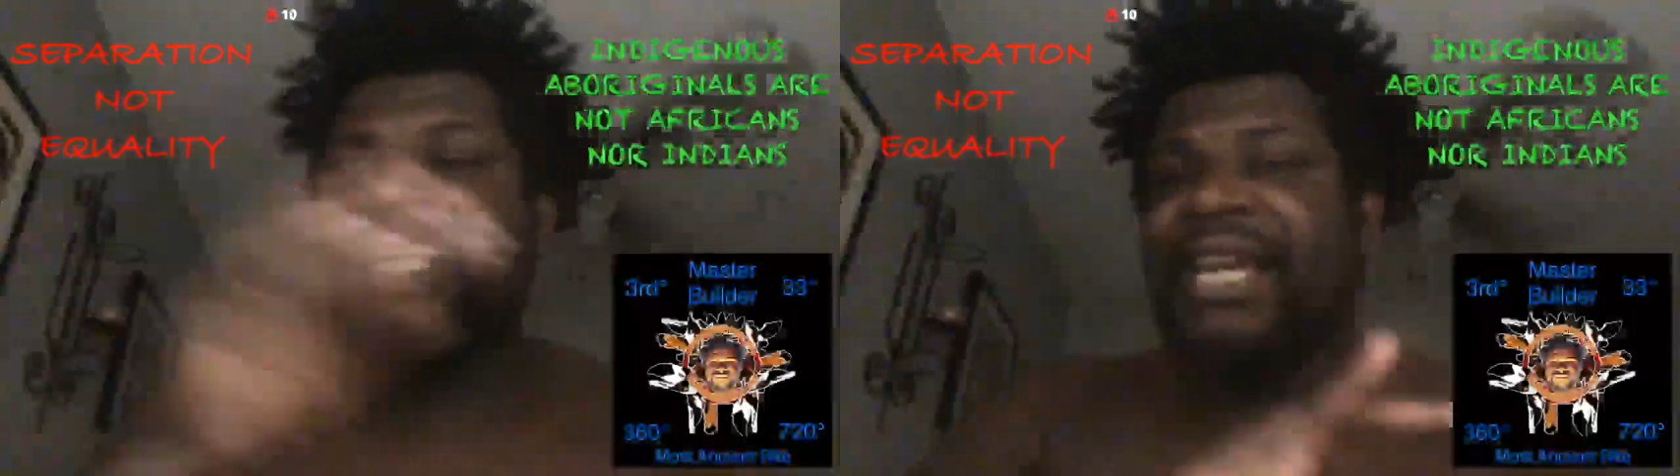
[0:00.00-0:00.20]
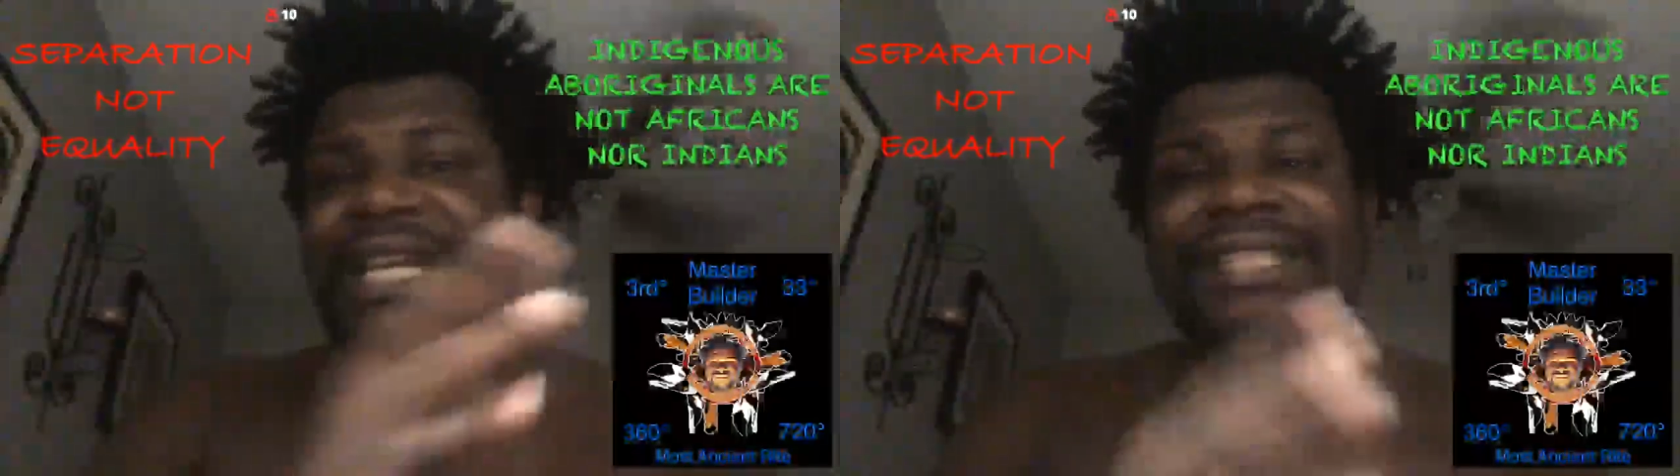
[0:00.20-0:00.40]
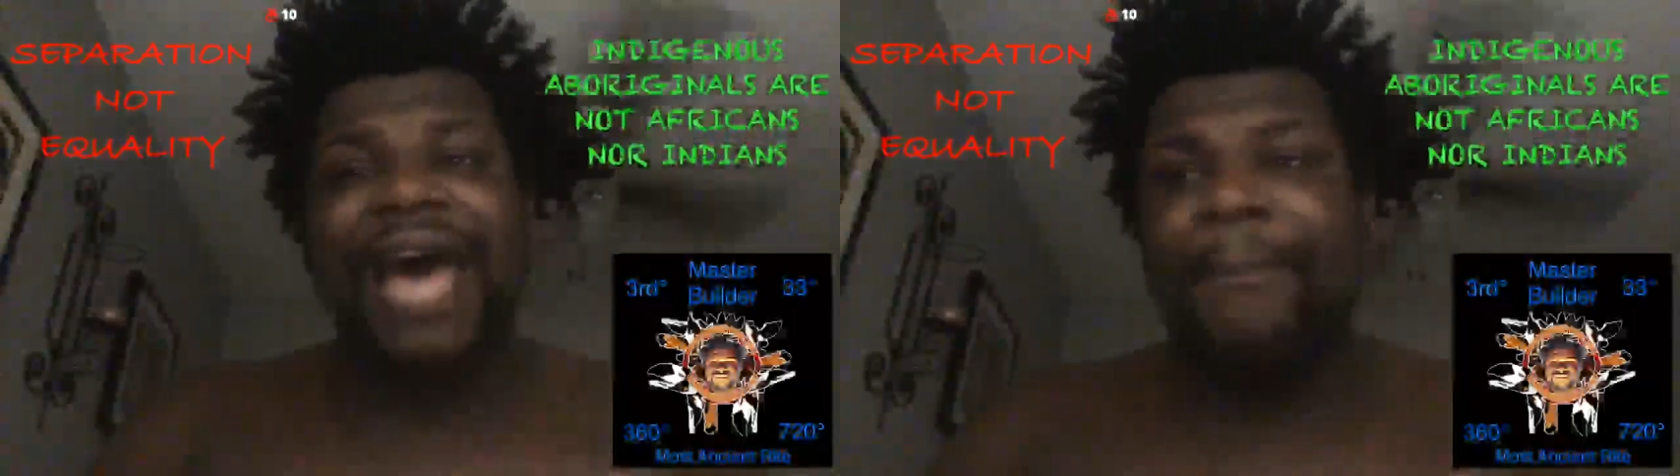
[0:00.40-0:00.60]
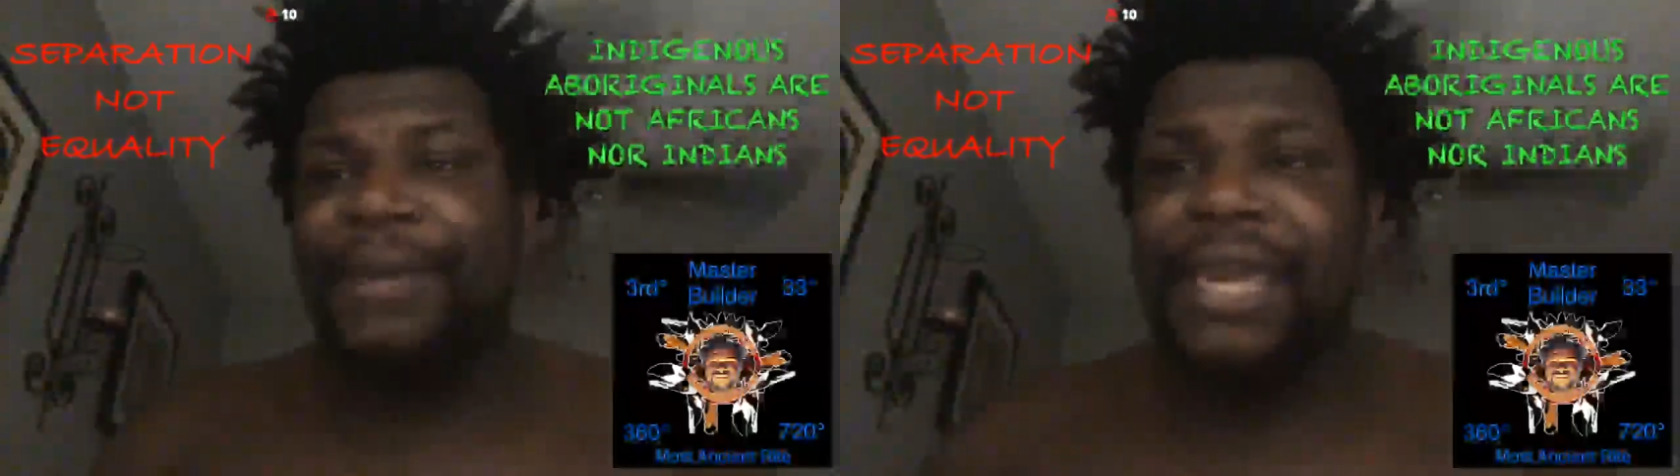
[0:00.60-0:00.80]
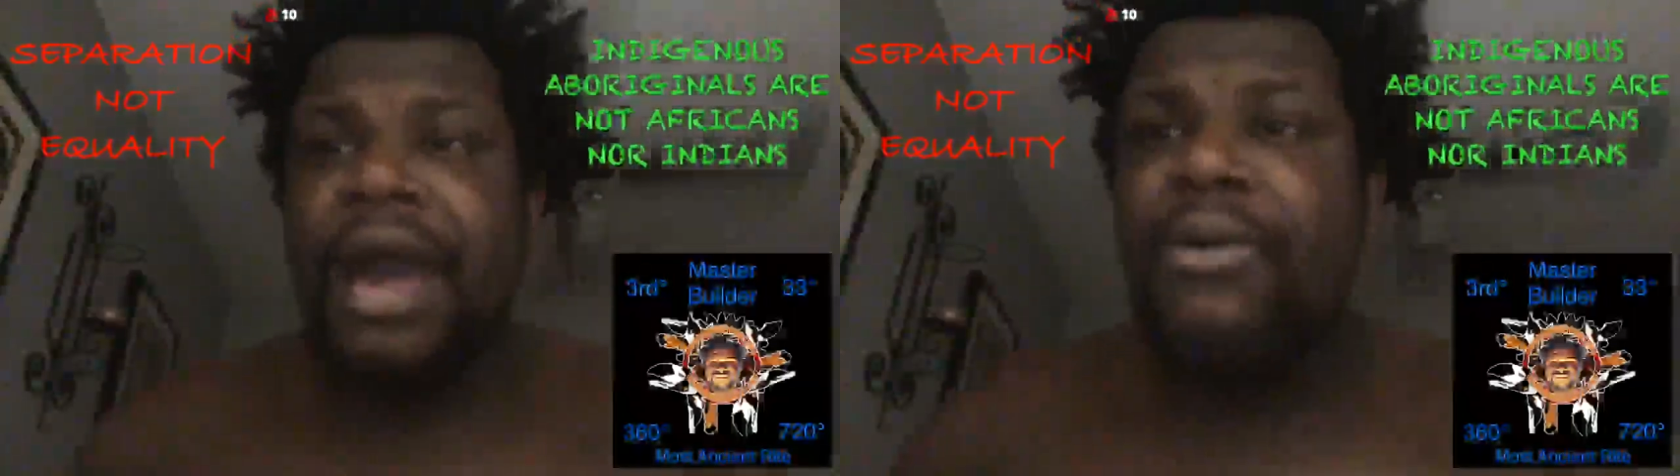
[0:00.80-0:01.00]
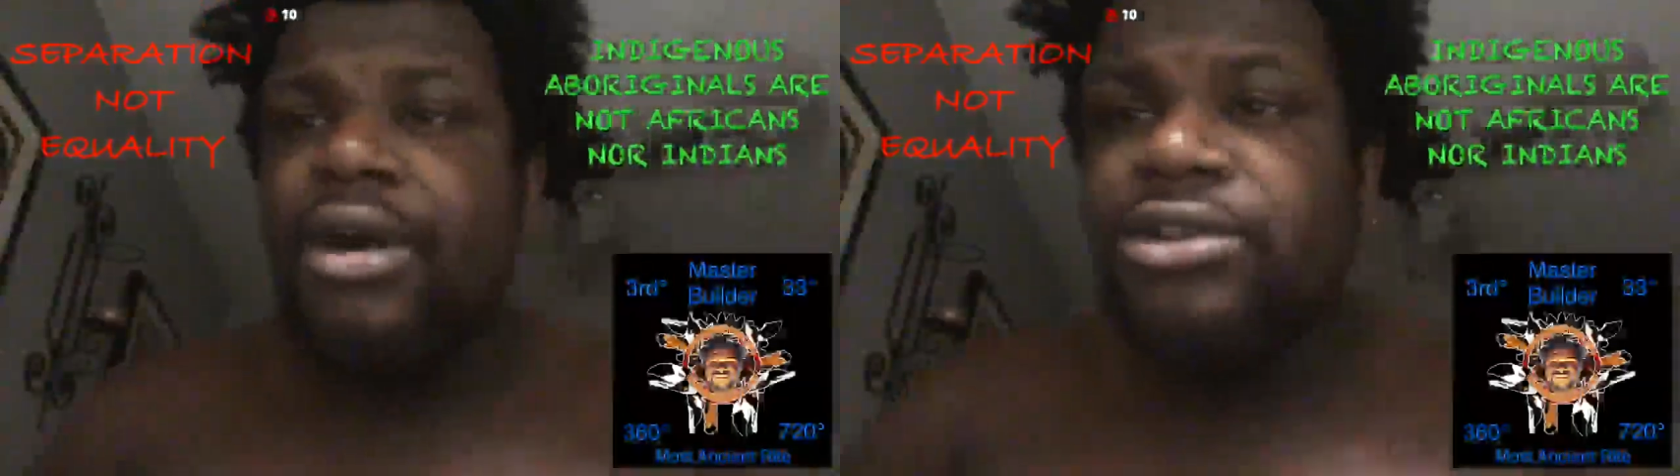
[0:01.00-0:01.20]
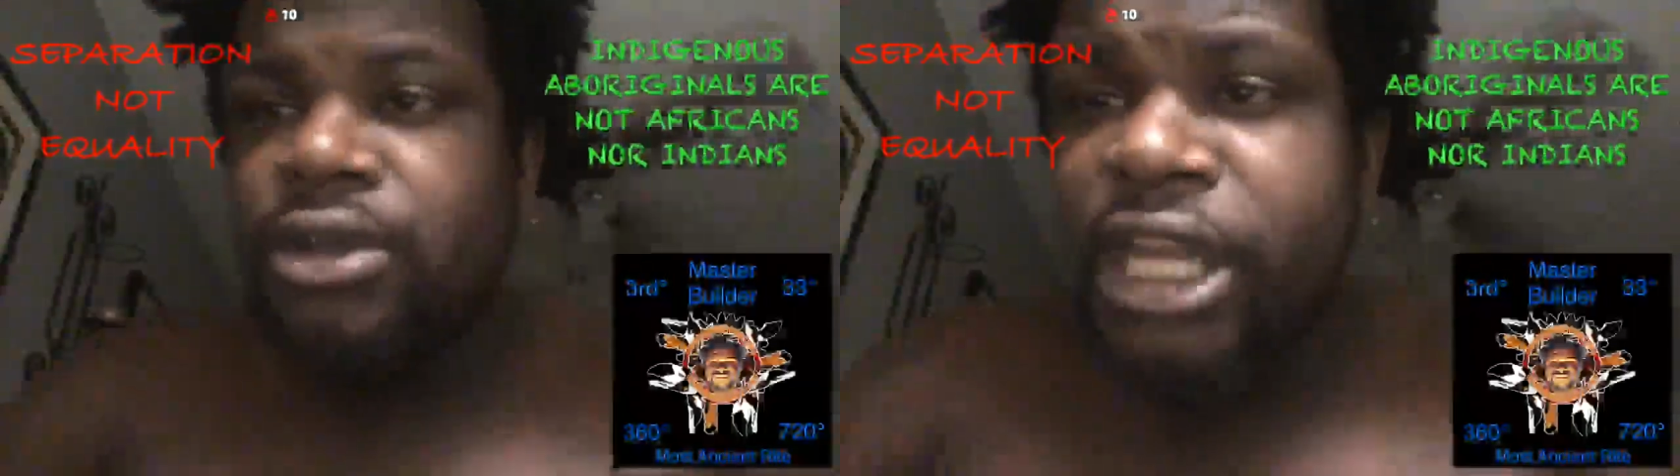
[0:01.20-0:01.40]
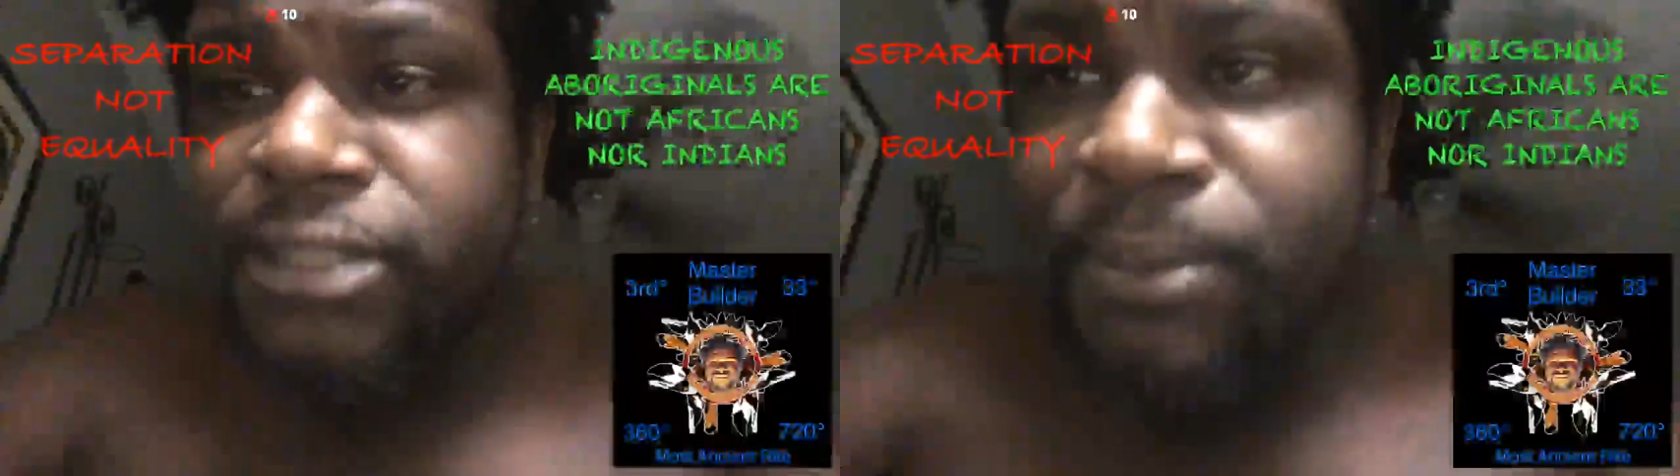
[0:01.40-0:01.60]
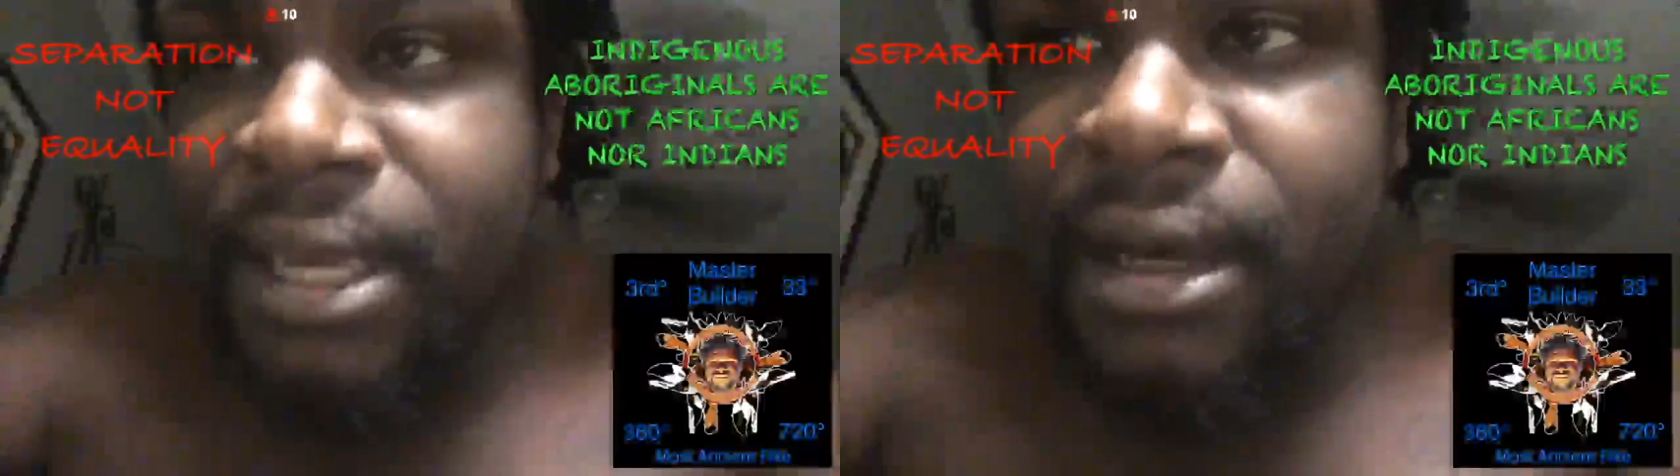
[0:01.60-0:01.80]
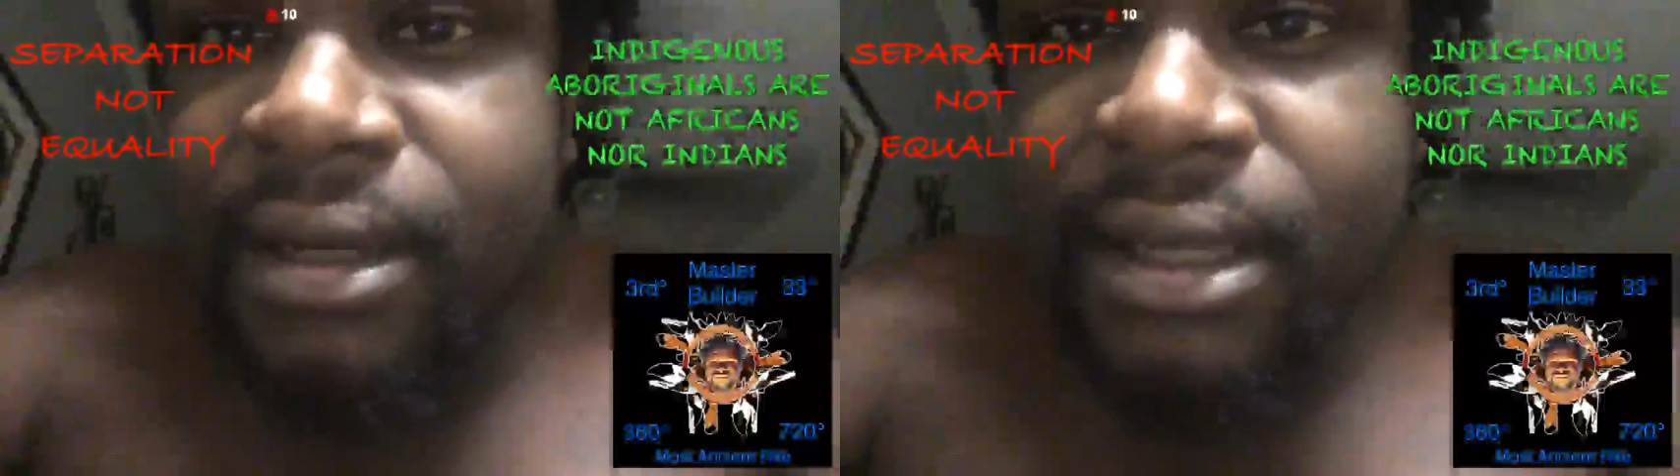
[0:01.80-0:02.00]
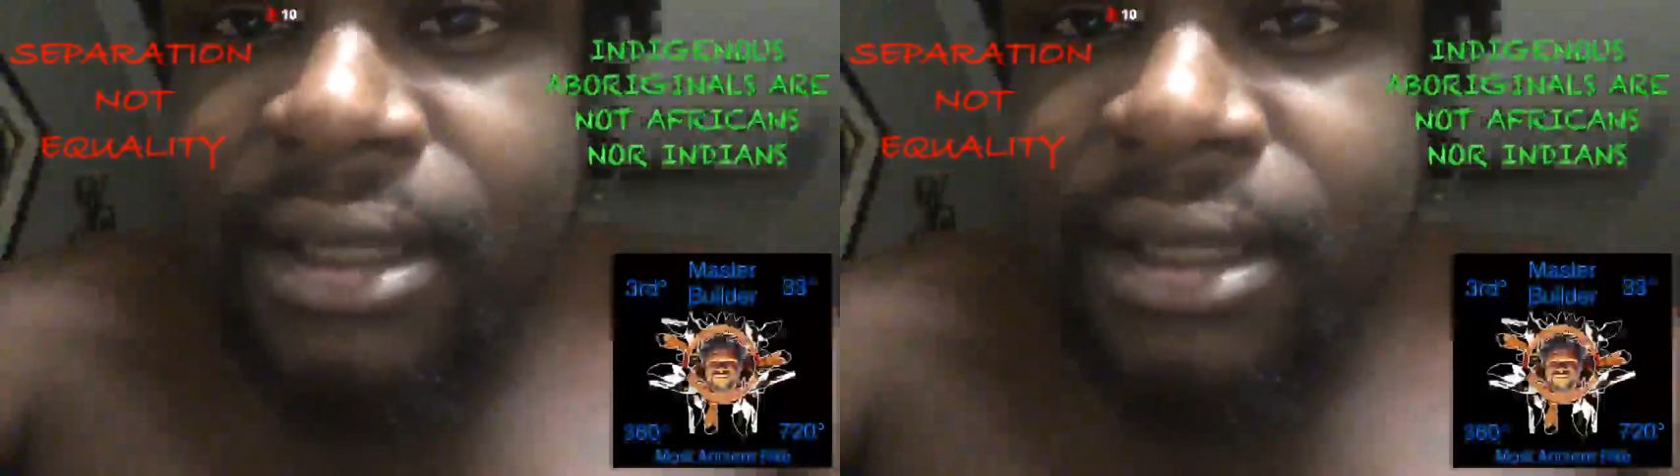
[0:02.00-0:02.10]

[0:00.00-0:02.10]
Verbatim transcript: any topic y'all want to. Let's build.